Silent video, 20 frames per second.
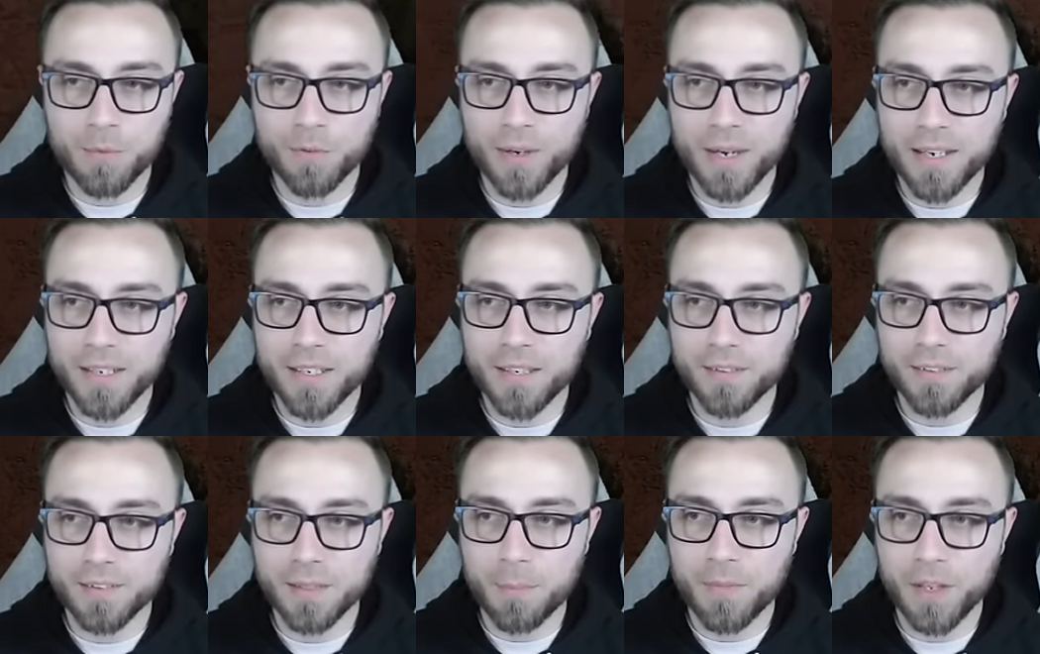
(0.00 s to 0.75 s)
I'm trying to
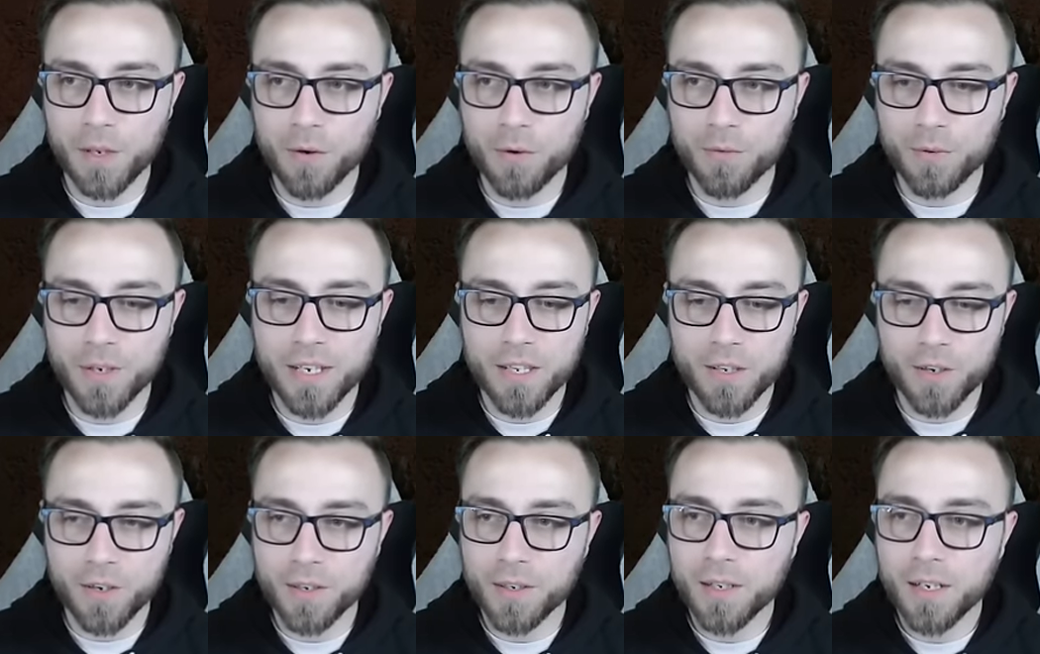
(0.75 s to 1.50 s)
kill something over
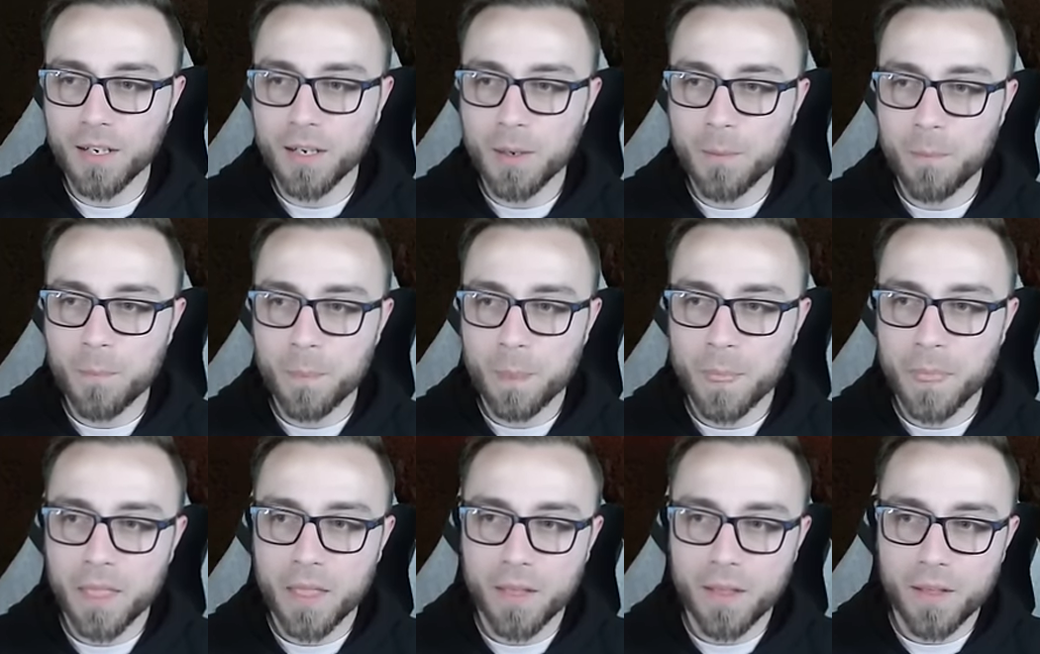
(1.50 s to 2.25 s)
here,
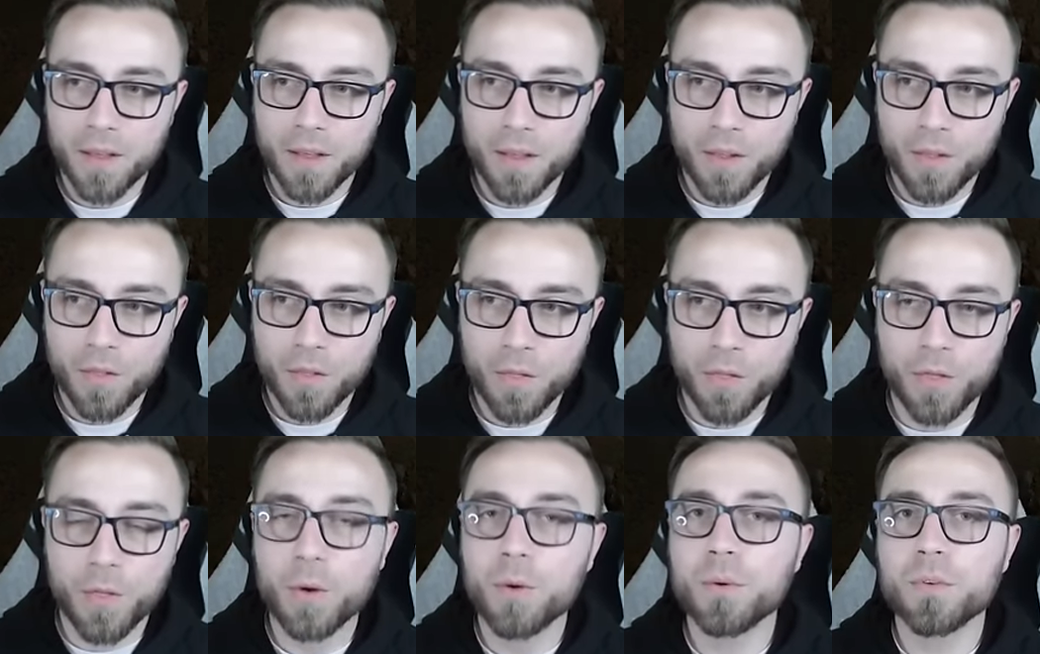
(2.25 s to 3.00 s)

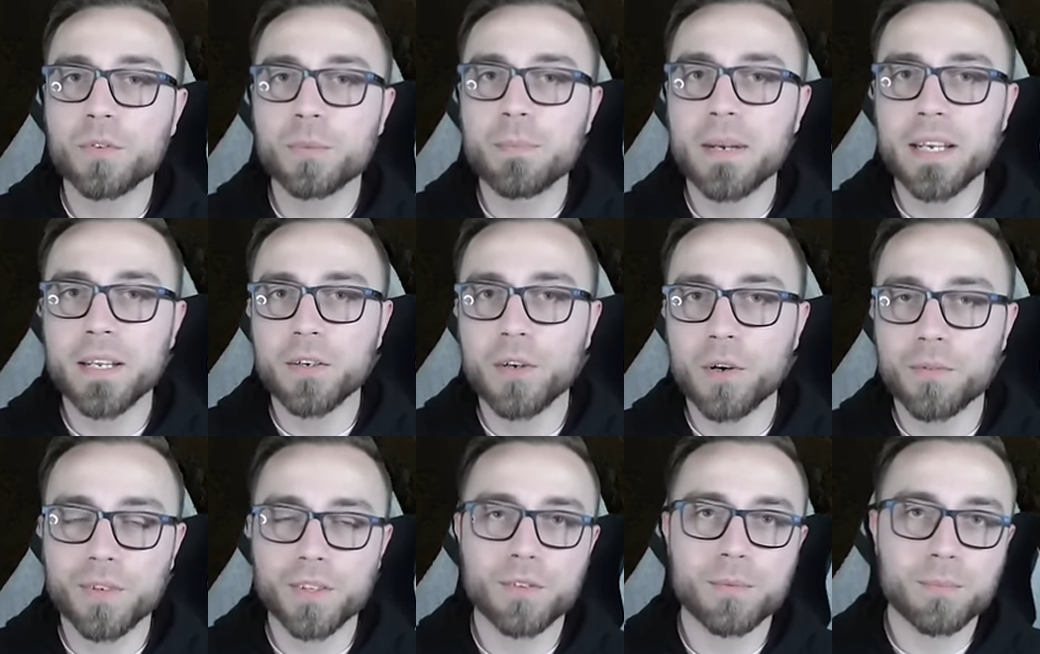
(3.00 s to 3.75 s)
those mini
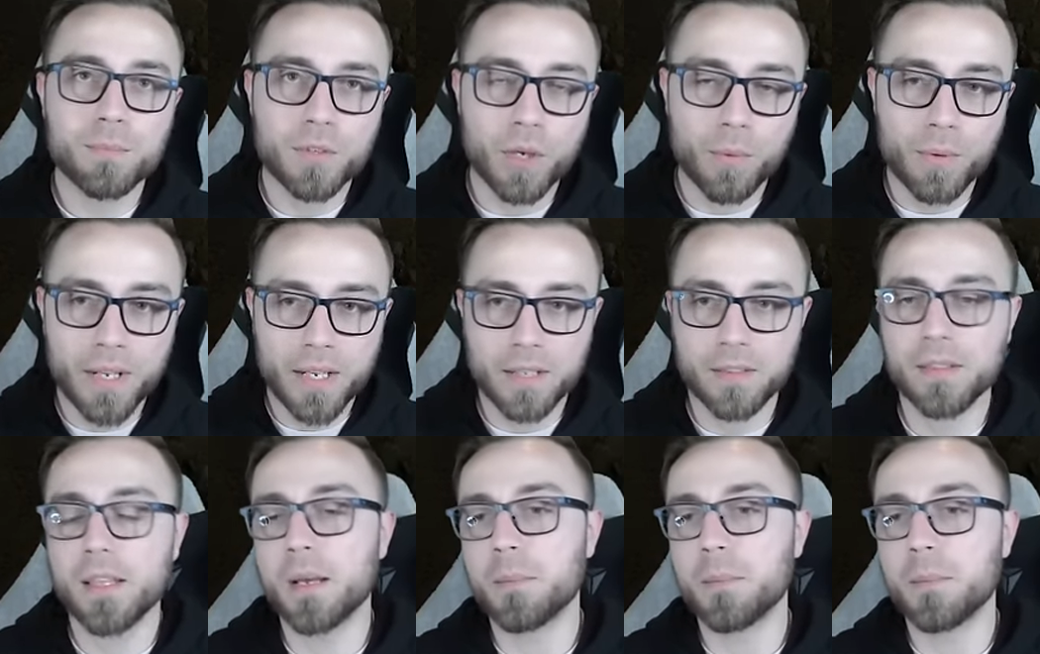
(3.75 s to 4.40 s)
novas don't hit